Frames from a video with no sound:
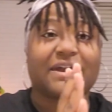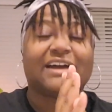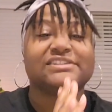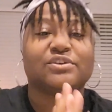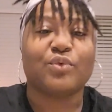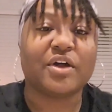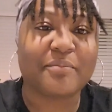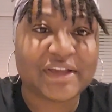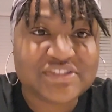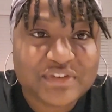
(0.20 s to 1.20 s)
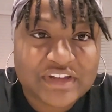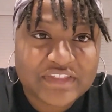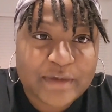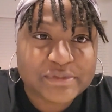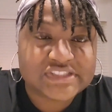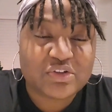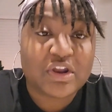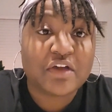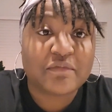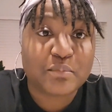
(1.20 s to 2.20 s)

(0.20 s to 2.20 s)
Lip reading: up, guys? Welcome back to another episode of